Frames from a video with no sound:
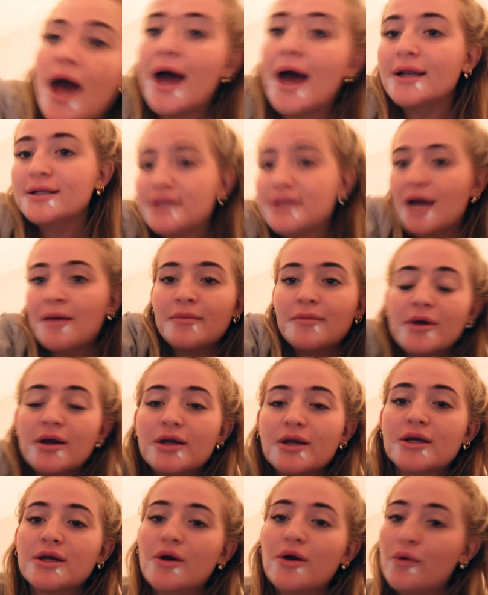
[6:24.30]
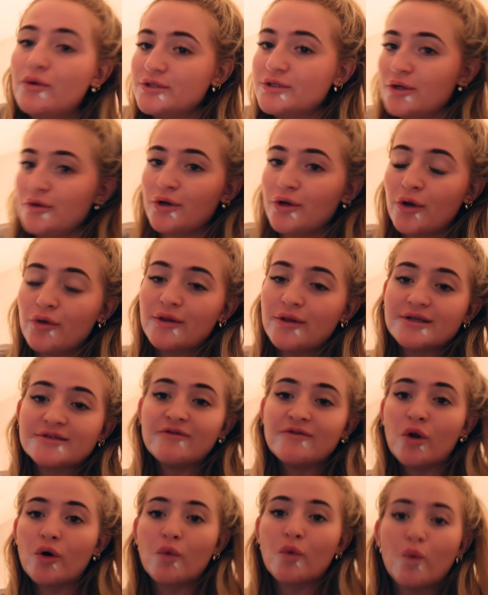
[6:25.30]
And I'm also know this
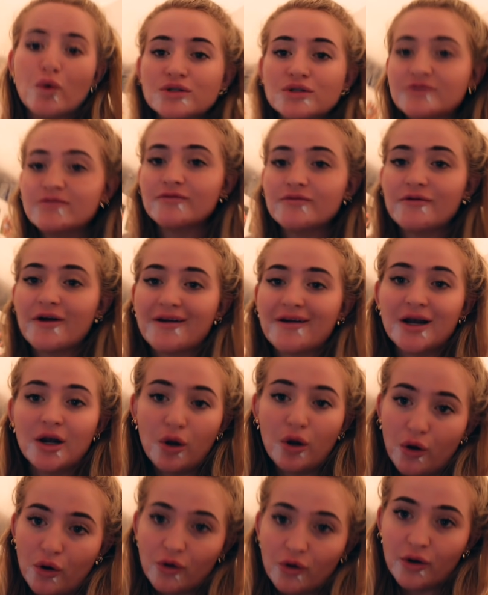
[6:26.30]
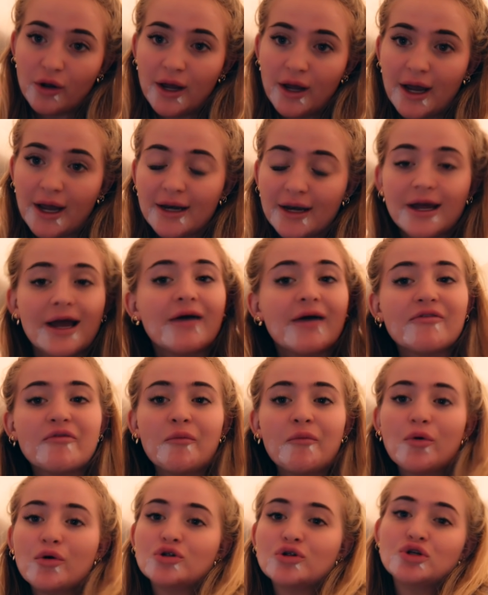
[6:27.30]
vlog wasn't very long and I
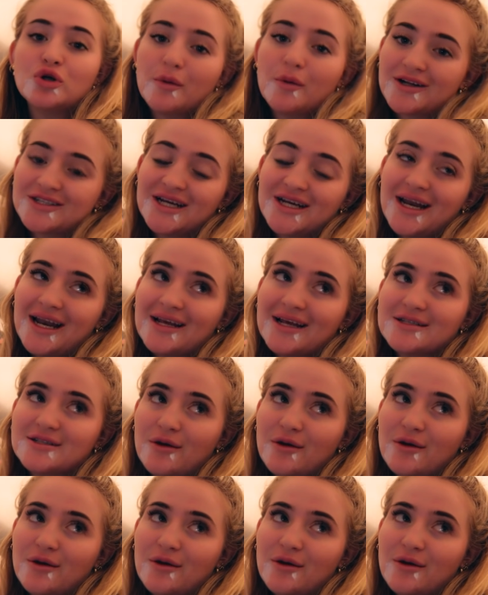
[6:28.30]
haven't put too much in it,